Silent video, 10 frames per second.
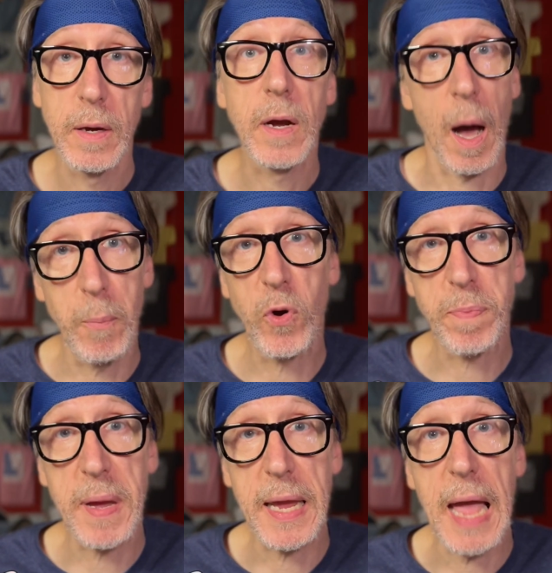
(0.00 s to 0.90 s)
Come with
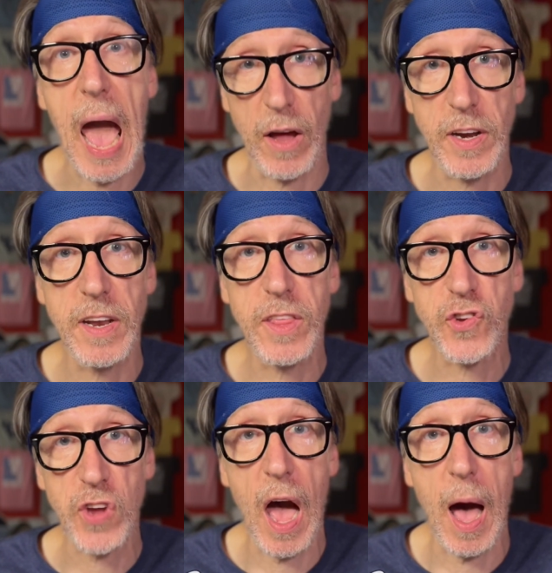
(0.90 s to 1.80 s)
me out into the
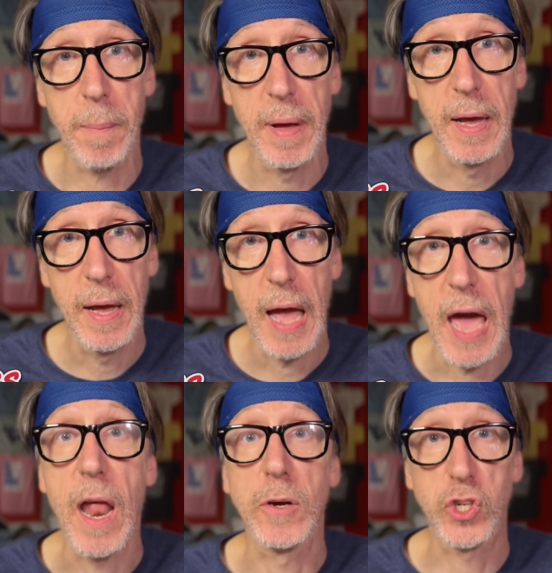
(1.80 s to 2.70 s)
shop
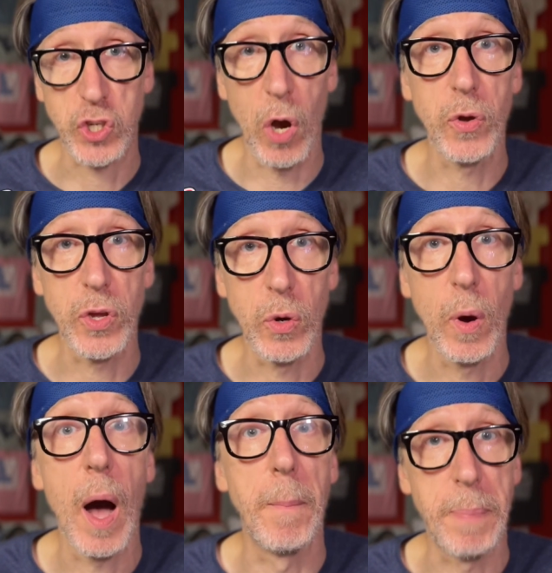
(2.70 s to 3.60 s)
and I'll show you
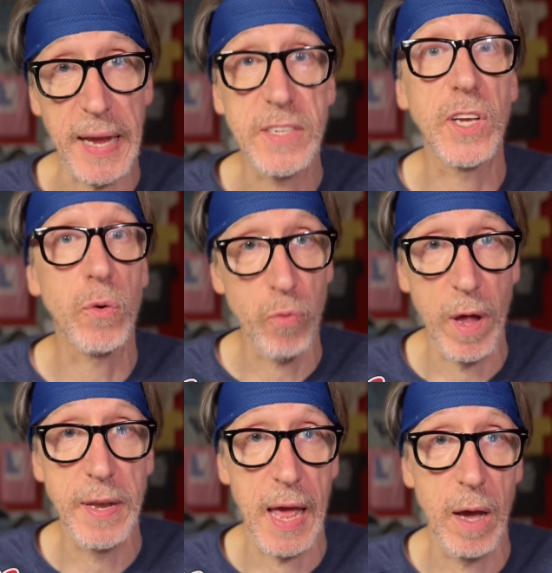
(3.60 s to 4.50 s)
a basic
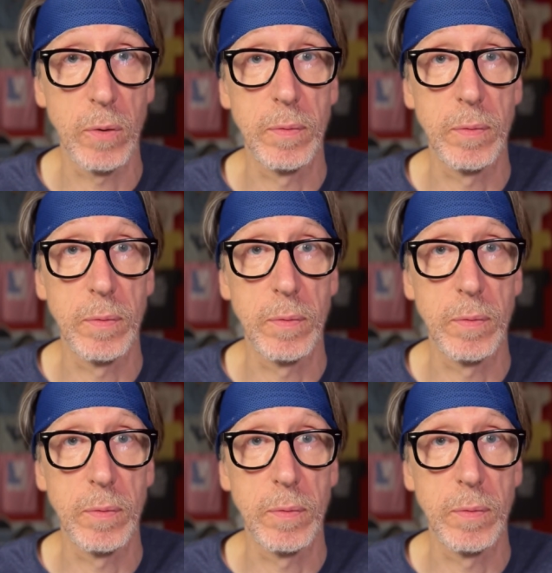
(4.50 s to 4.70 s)
rundown.